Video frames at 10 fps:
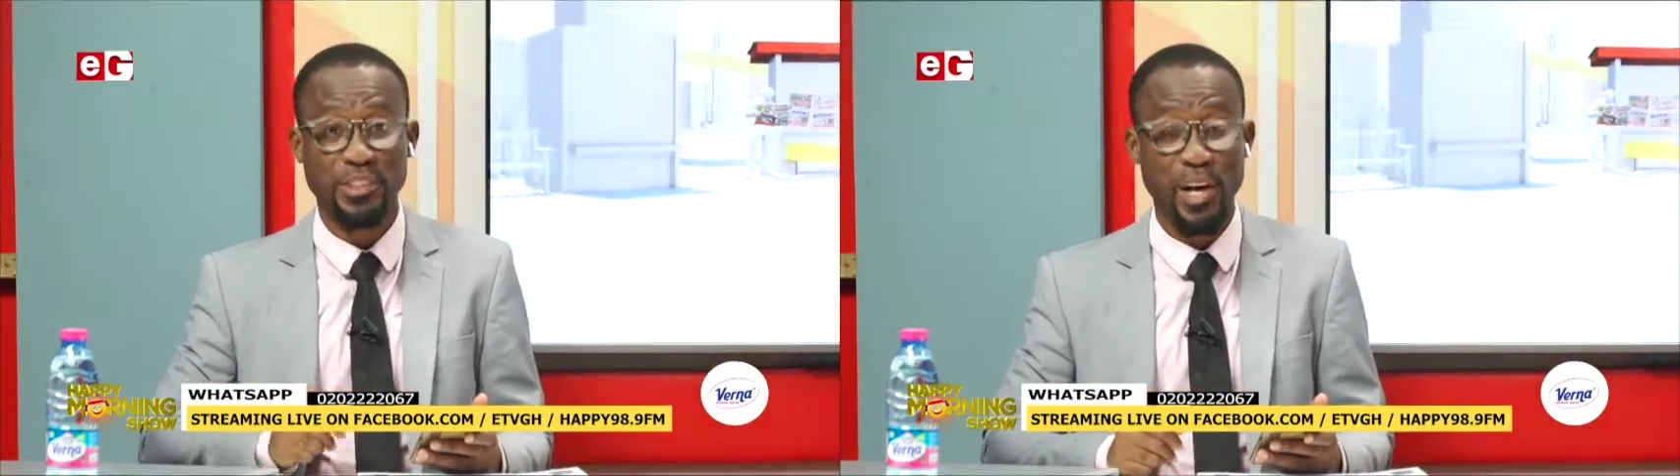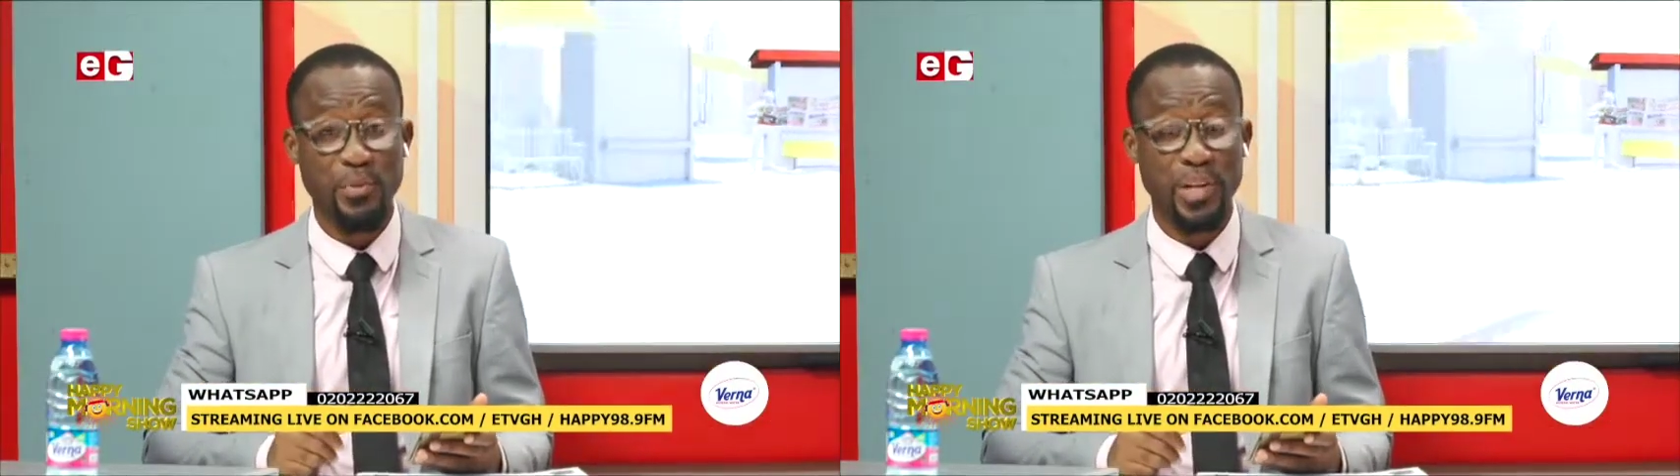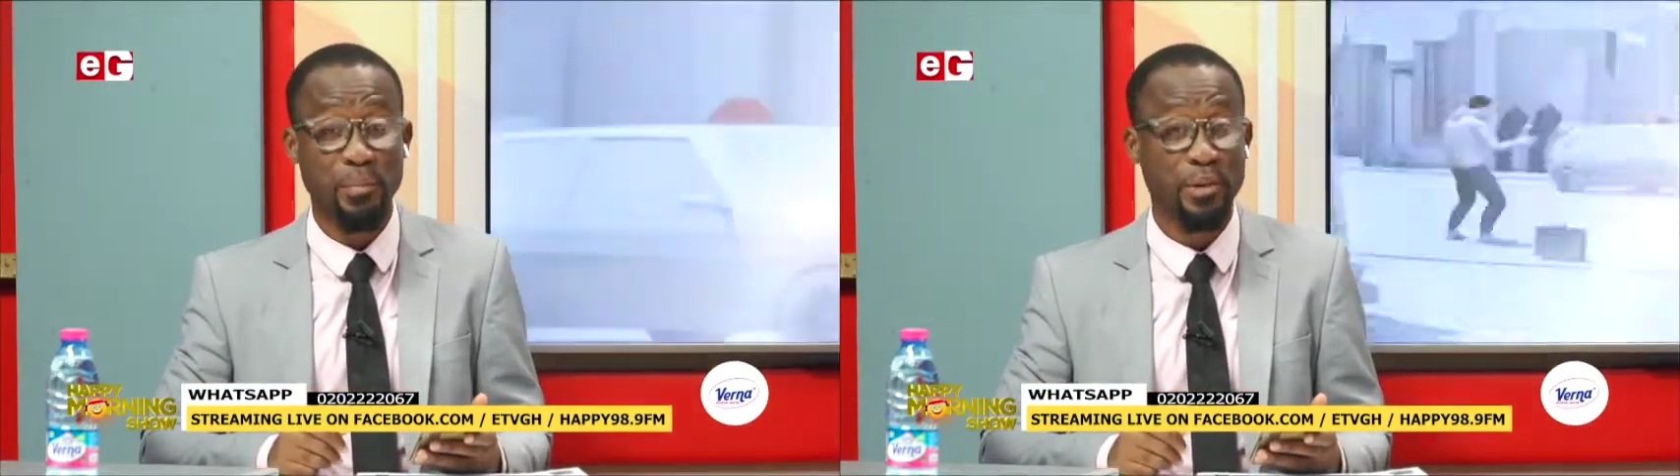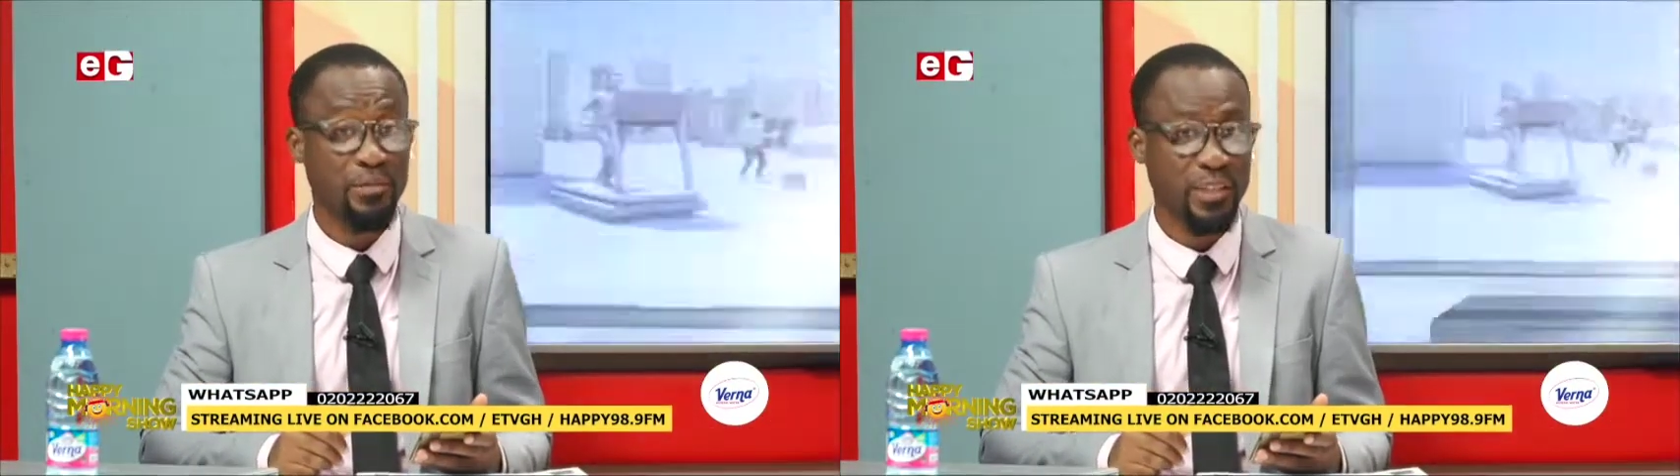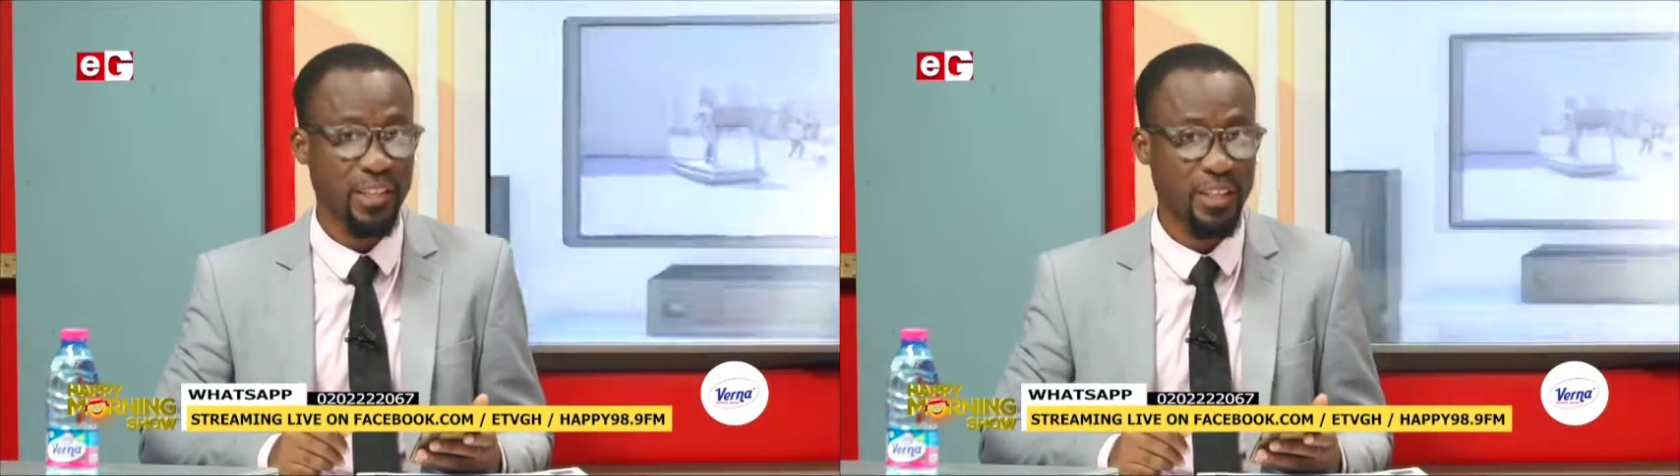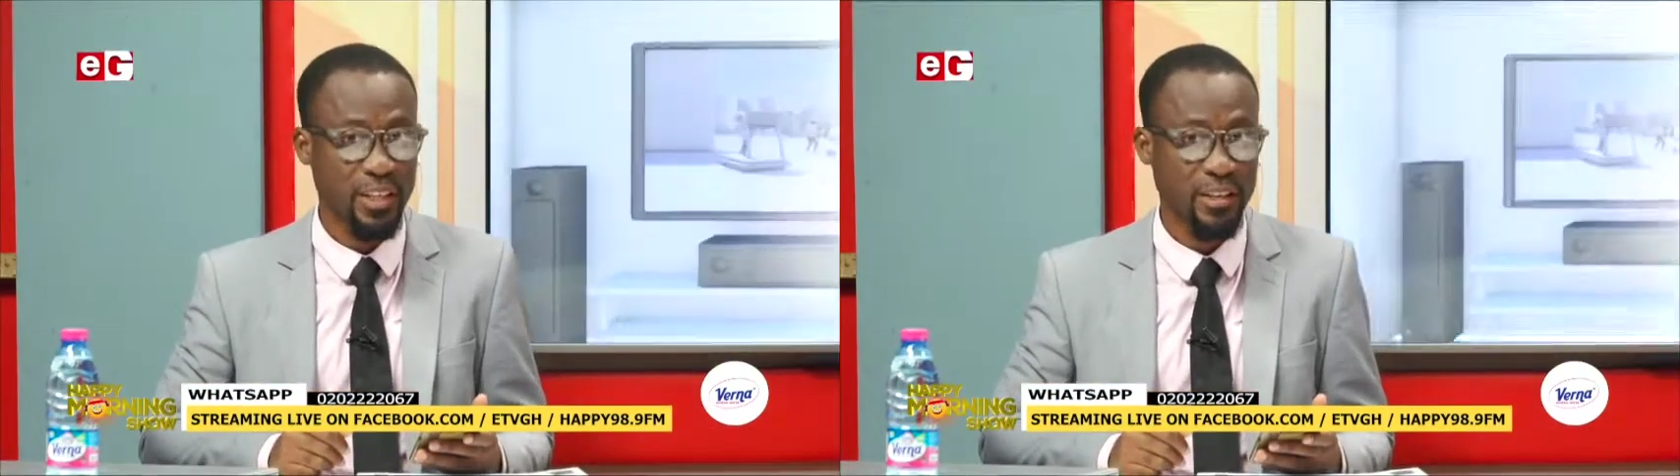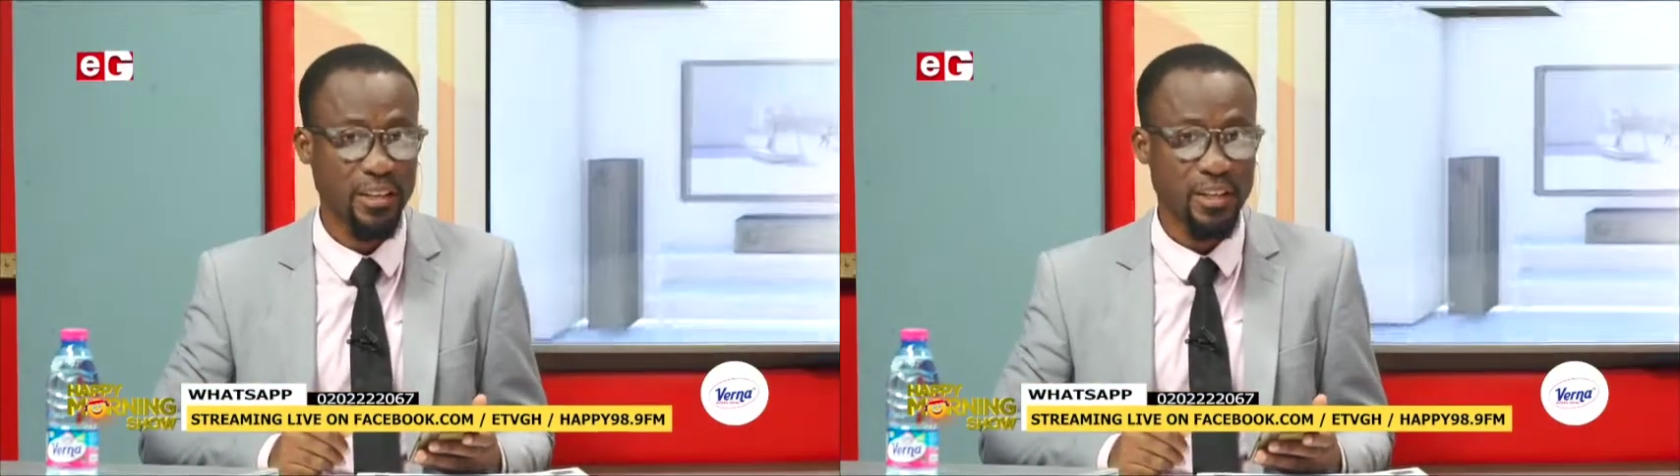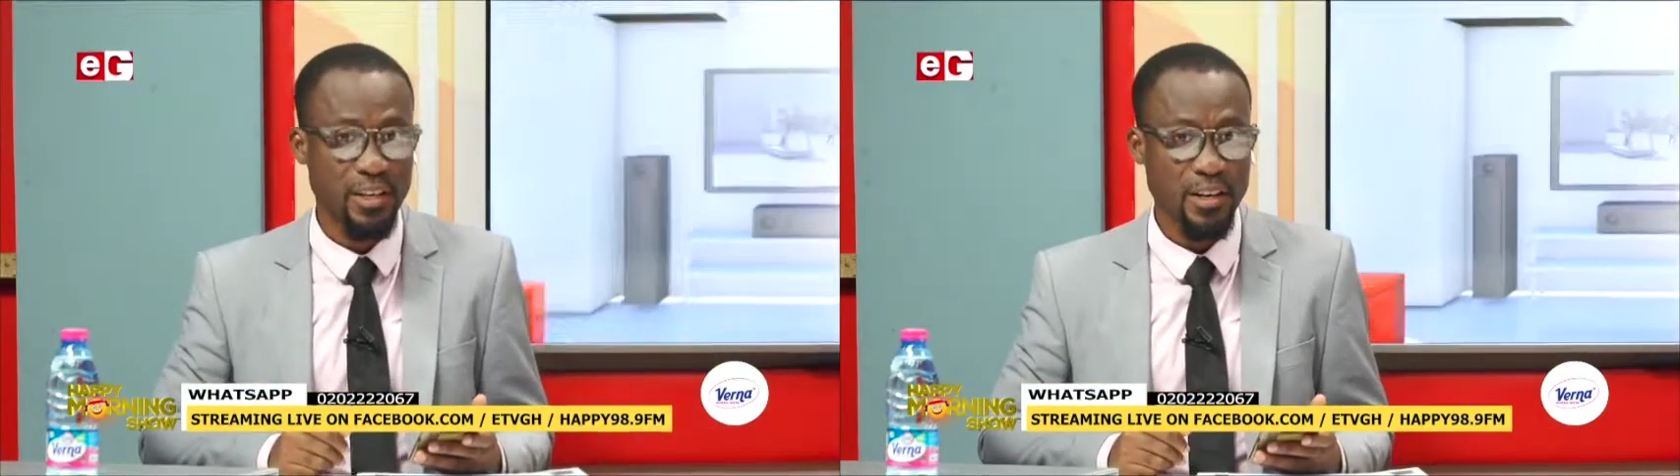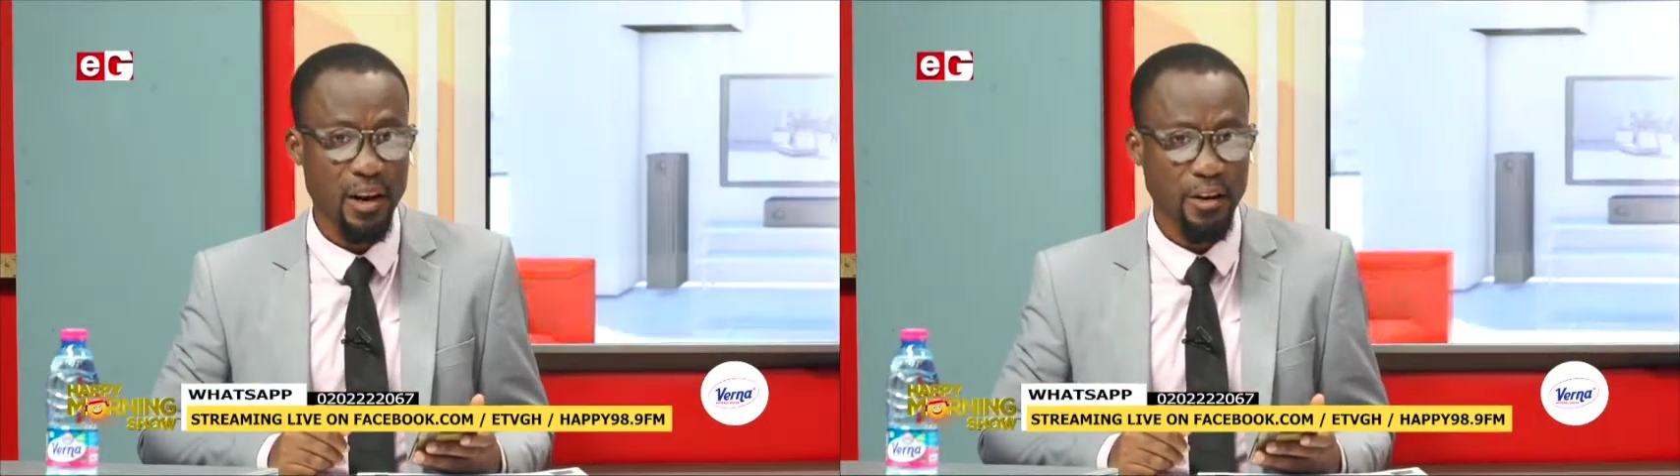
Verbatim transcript: I'll read a bit of it and then I'll